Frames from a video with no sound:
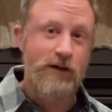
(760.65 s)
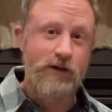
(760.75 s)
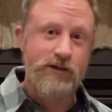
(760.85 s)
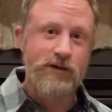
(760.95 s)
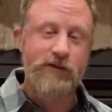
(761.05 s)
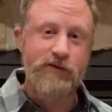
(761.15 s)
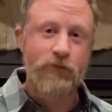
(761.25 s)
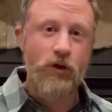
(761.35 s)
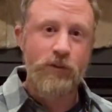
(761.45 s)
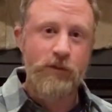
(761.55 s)
It's still
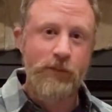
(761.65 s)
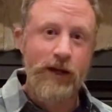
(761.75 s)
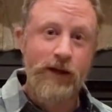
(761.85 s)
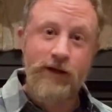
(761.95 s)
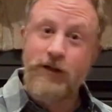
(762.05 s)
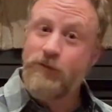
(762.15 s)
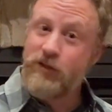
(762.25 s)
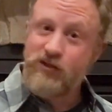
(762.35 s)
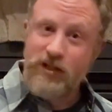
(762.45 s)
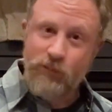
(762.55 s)
affordable, but when
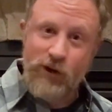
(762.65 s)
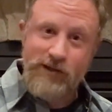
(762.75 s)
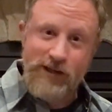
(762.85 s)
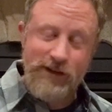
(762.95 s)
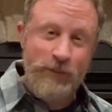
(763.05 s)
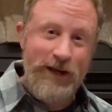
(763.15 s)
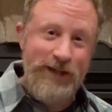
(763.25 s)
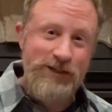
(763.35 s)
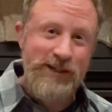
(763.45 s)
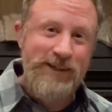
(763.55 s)
you see the price on this page,